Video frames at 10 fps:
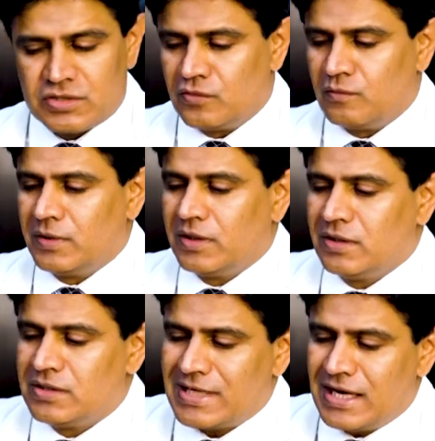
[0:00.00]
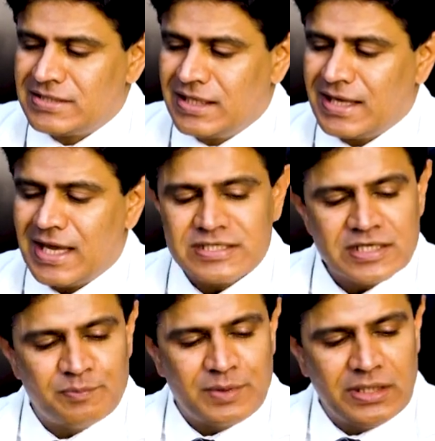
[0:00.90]
So salicylic
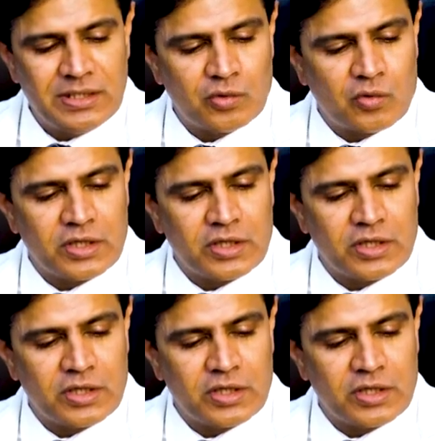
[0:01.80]
acid peel,